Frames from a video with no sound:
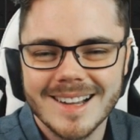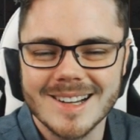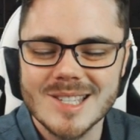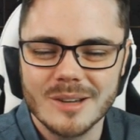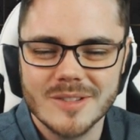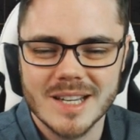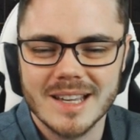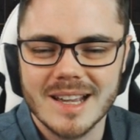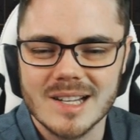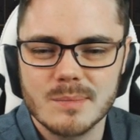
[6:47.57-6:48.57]
and it sold for
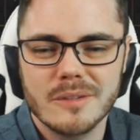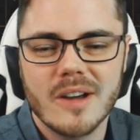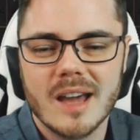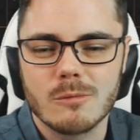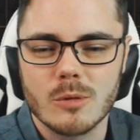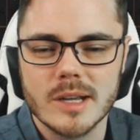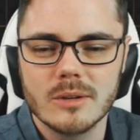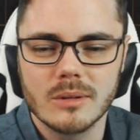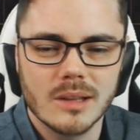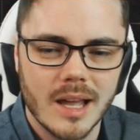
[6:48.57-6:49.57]
10 chaos. But if I had
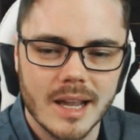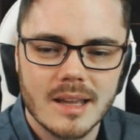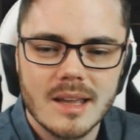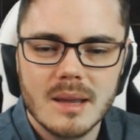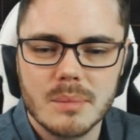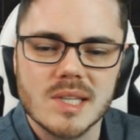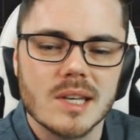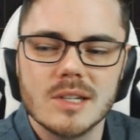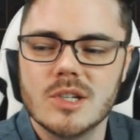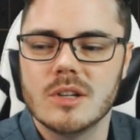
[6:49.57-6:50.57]
regaled like
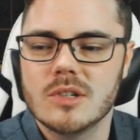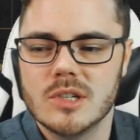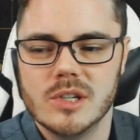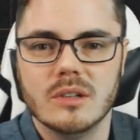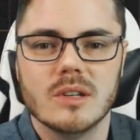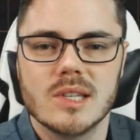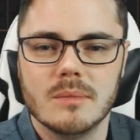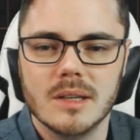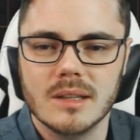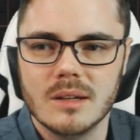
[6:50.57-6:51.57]
percentage energy shield or
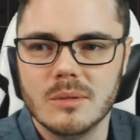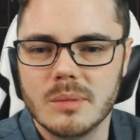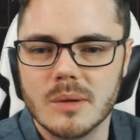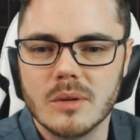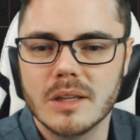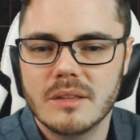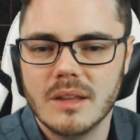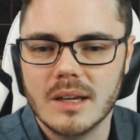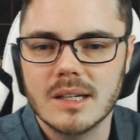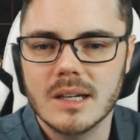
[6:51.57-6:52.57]
something, then it would be worth
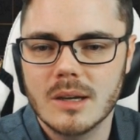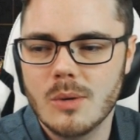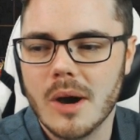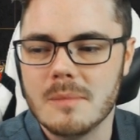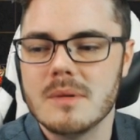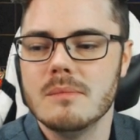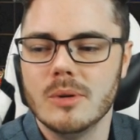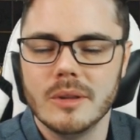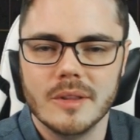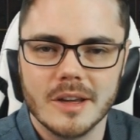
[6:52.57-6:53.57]
quite a bit
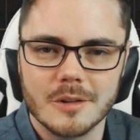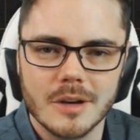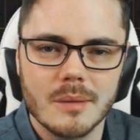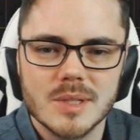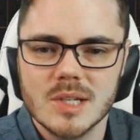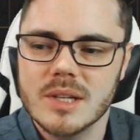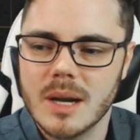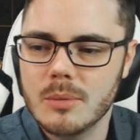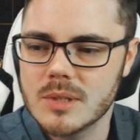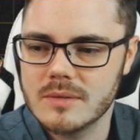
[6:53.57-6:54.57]
more than that, right? Potentially
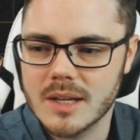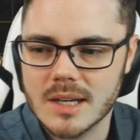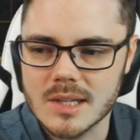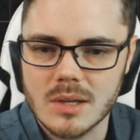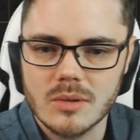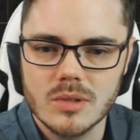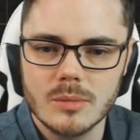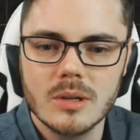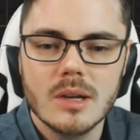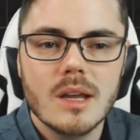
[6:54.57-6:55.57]
upwards of like an exalt or
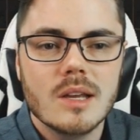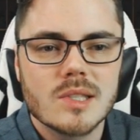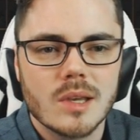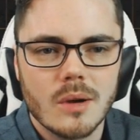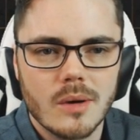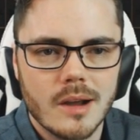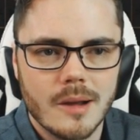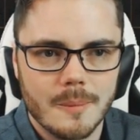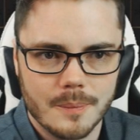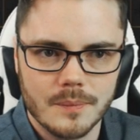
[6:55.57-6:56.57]
more. So
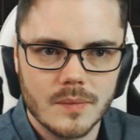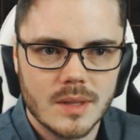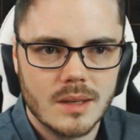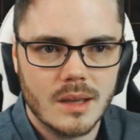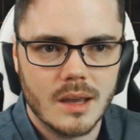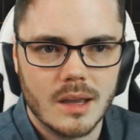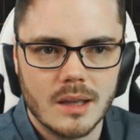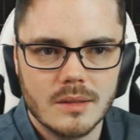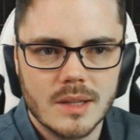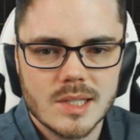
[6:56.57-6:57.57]

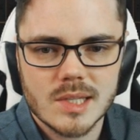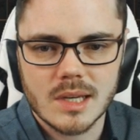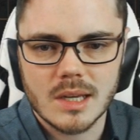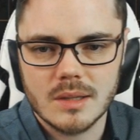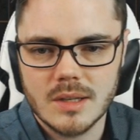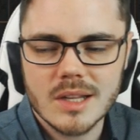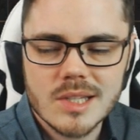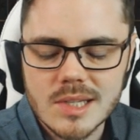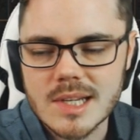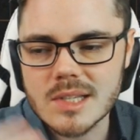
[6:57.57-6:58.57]
that's you know,
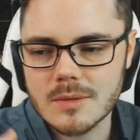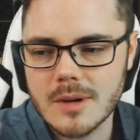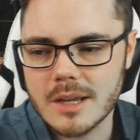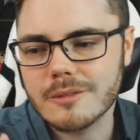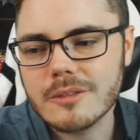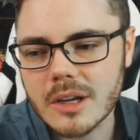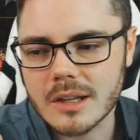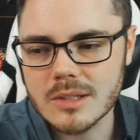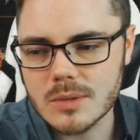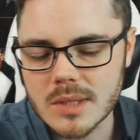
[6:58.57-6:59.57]
it's a decent way of kind
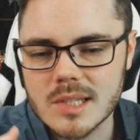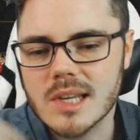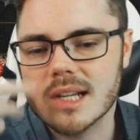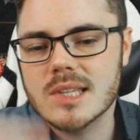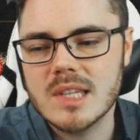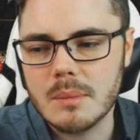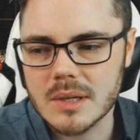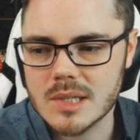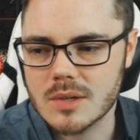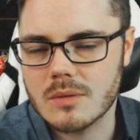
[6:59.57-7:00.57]
of doing this like
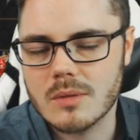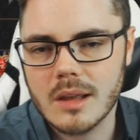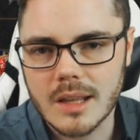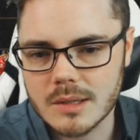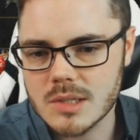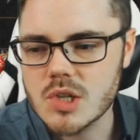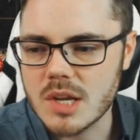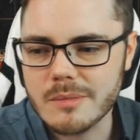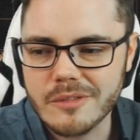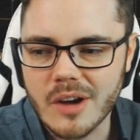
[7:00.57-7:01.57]
stepping stone, right? Like cheap